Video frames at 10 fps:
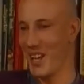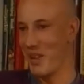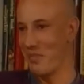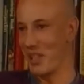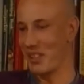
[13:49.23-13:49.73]

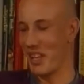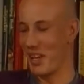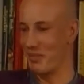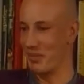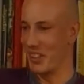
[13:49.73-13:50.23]
But,
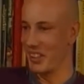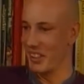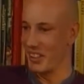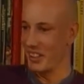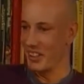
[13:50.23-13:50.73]
I
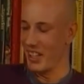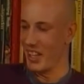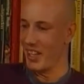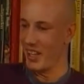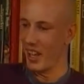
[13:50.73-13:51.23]

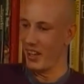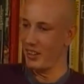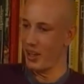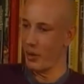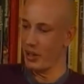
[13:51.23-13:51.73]

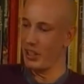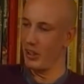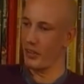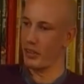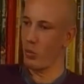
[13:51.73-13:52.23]
didn't
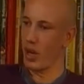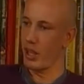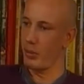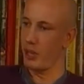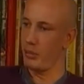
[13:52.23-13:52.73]
like the way
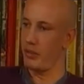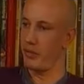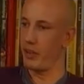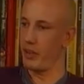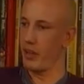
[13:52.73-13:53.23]
they made me
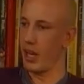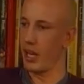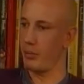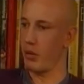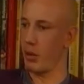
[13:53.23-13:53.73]
feel. I
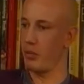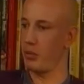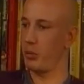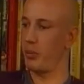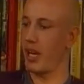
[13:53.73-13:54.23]
had problems
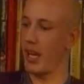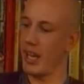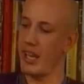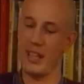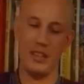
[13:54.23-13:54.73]
with my
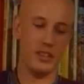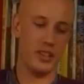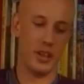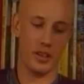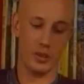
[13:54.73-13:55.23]
hands,
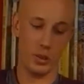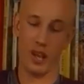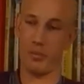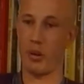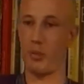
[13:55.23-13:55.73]
and I still
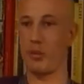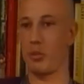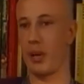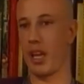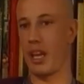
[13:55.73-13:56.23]
have problems with
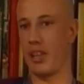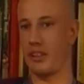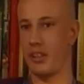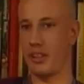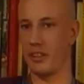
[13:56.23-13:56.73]
my hands
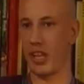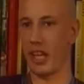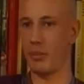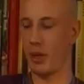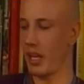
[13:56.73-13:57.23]
to this
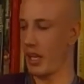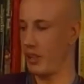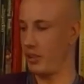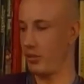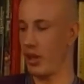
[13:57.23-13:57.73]
day. My
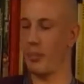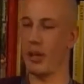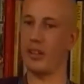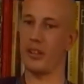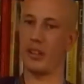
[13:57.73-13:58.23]
hands
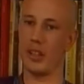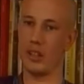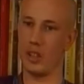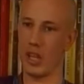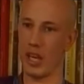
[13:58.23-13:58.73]
tremor
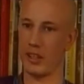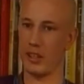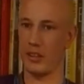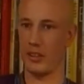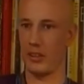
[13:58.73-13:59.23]
and
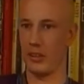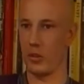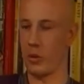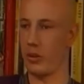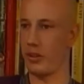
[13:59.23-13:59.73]
shake
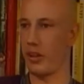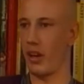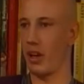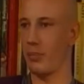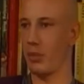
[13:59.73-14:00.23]
all the
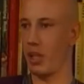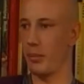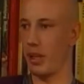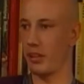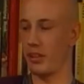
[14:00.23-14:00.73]
time, pretty
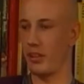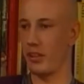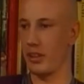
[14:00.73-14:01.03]
much.